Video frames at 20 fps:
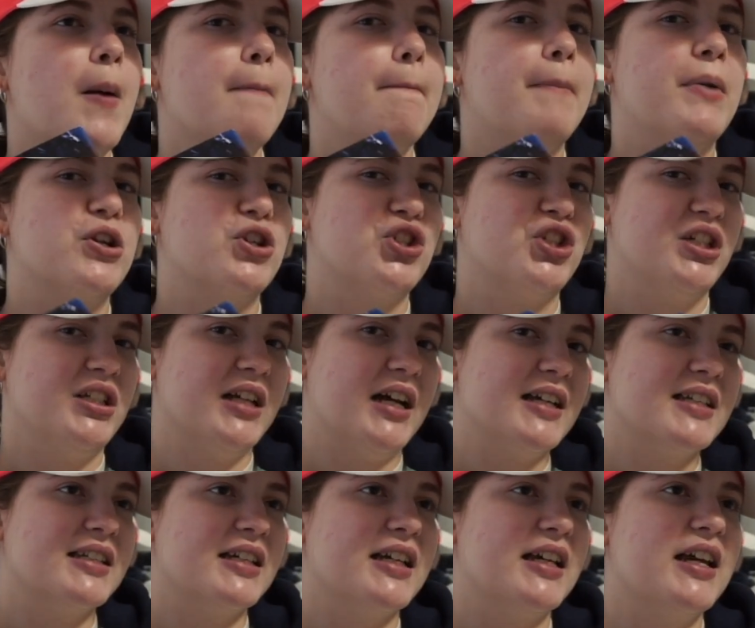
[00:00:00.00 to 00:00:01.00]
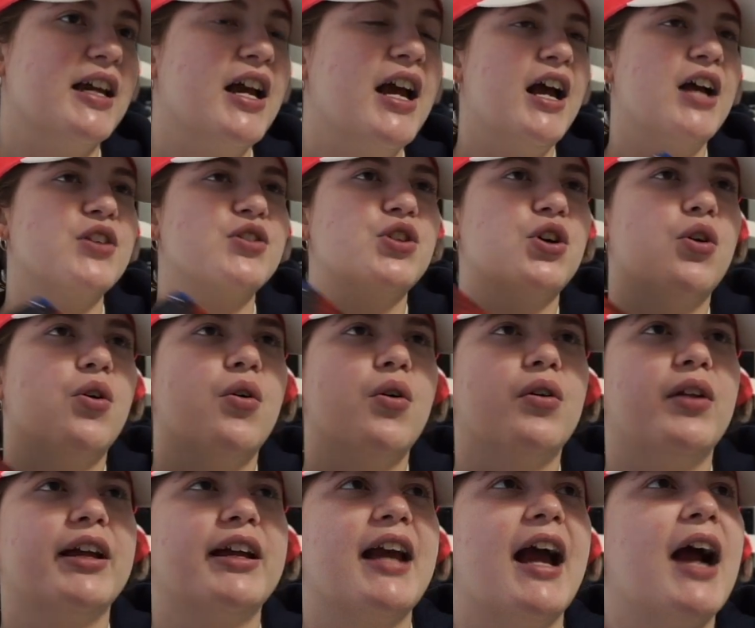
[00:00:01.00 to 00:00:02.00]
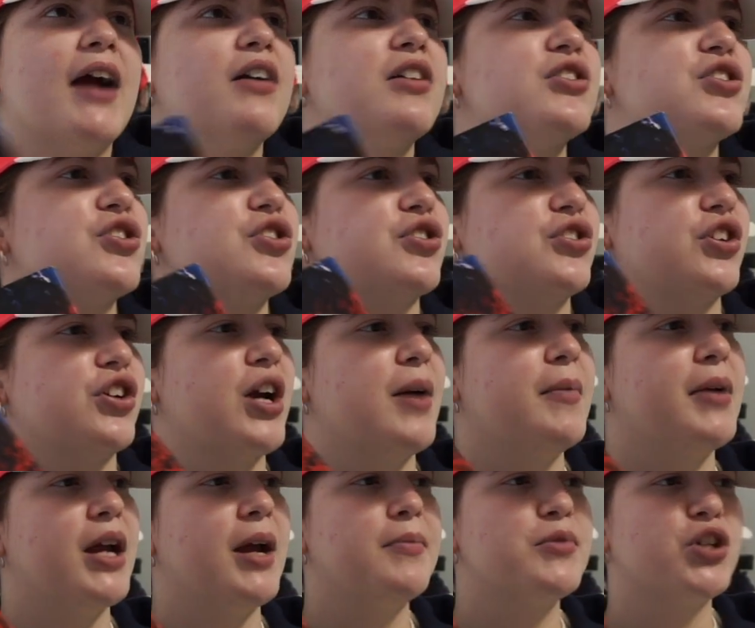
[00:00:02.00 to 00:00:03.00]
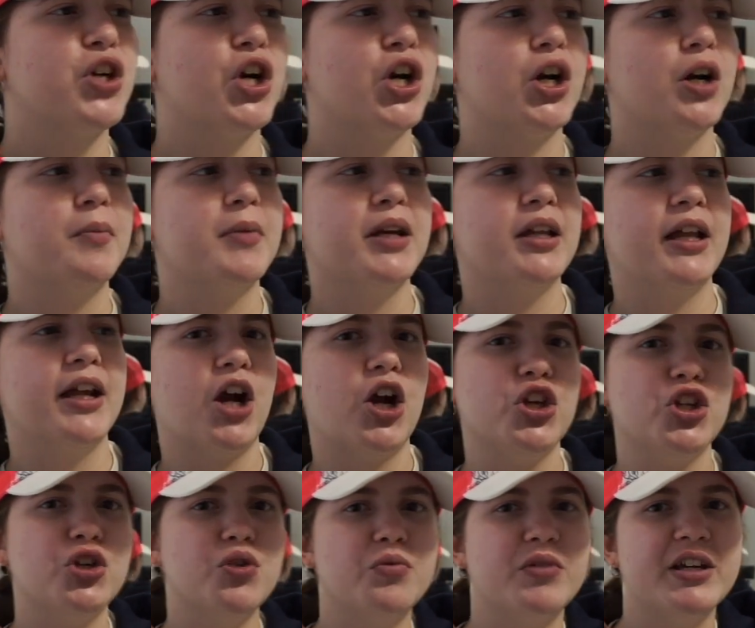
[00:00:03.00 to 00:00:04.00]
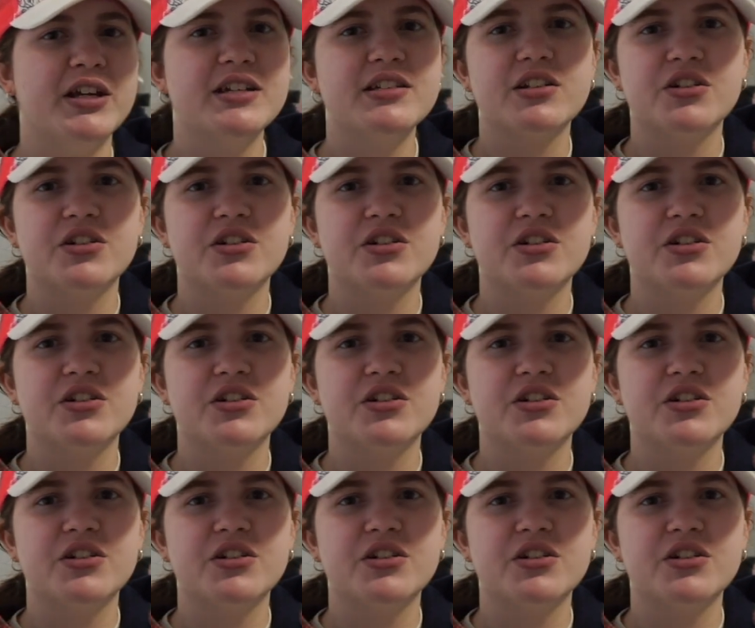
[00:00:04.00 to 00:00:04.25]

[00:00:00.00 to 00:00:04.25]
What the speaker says: but she doesn't. And so like characters are coming up to her being like, are you this?